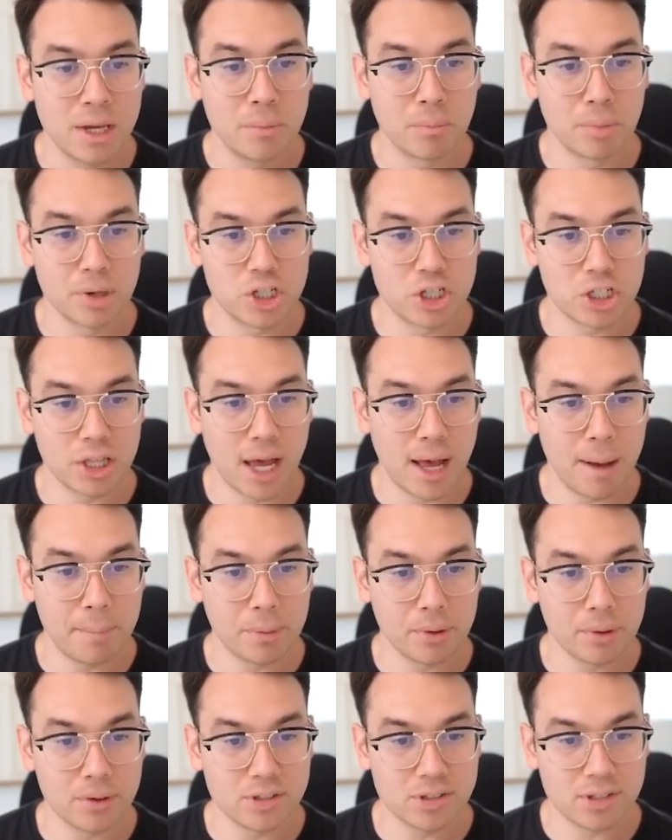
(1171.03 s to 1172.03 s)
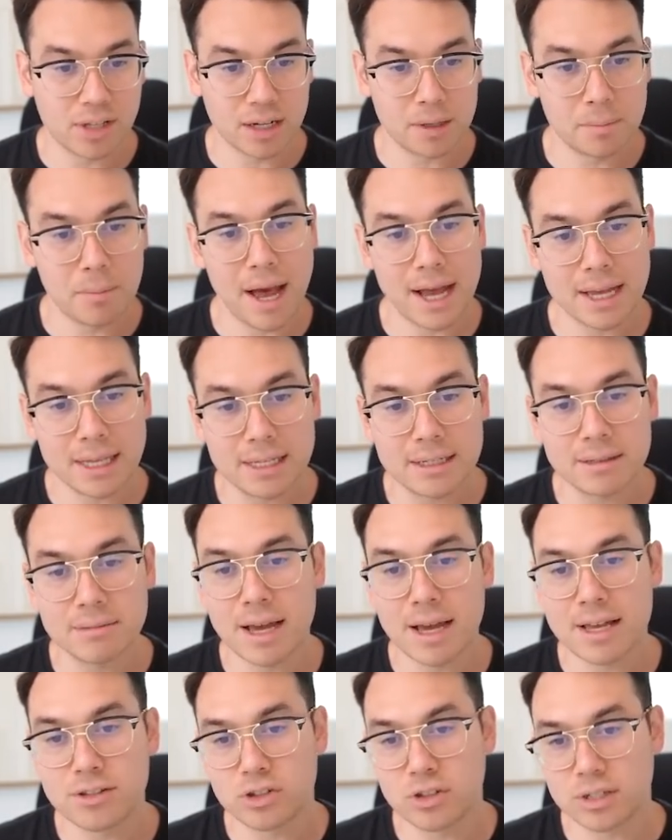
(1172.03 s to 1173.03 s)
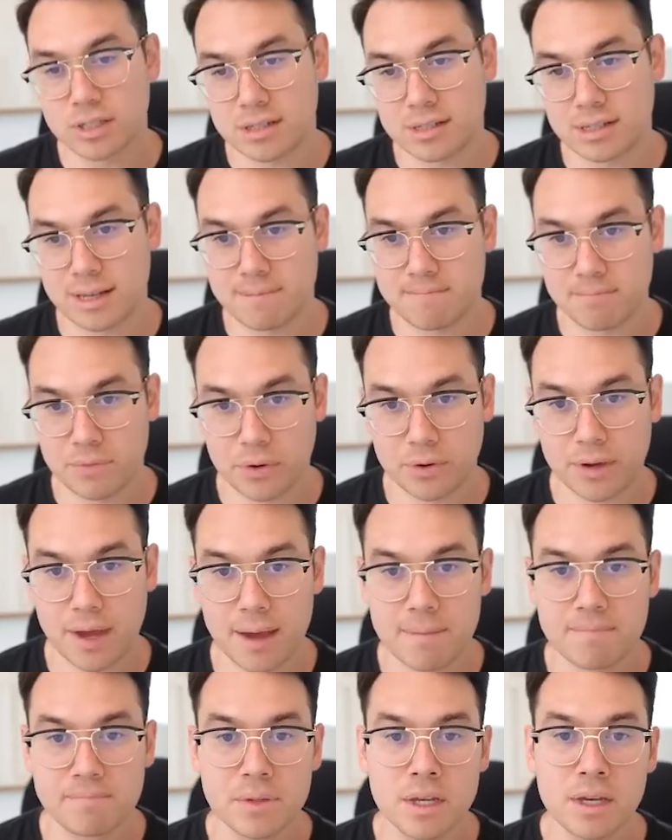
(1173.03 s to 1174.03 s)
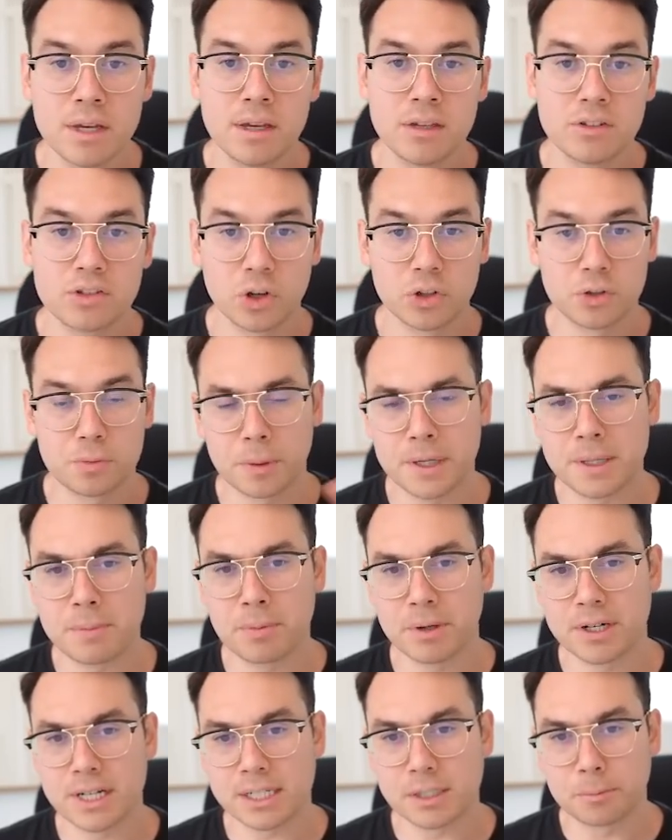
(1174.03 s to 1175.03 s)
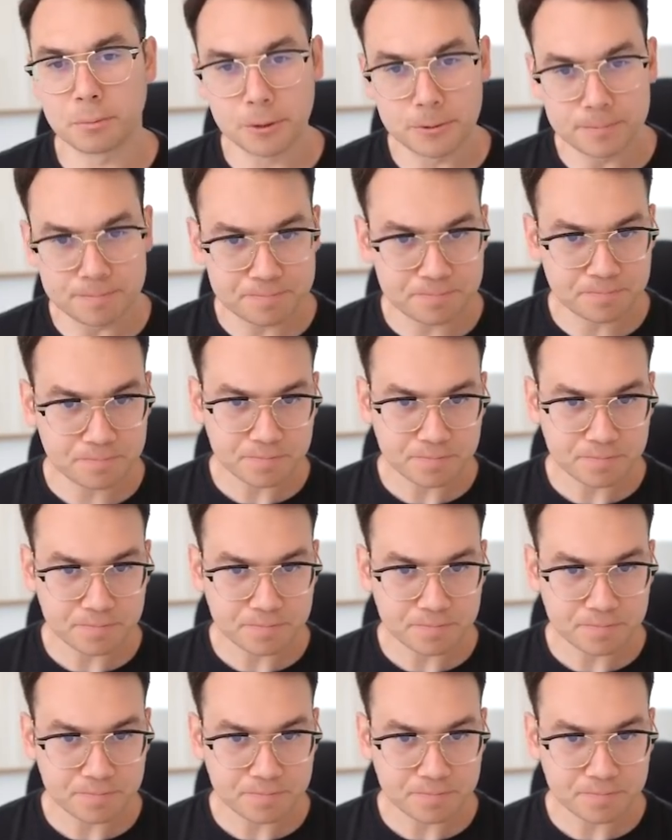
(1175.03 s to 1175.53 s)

breached the upper, sucked back in, as you could see, okay? So it's pretty predictable.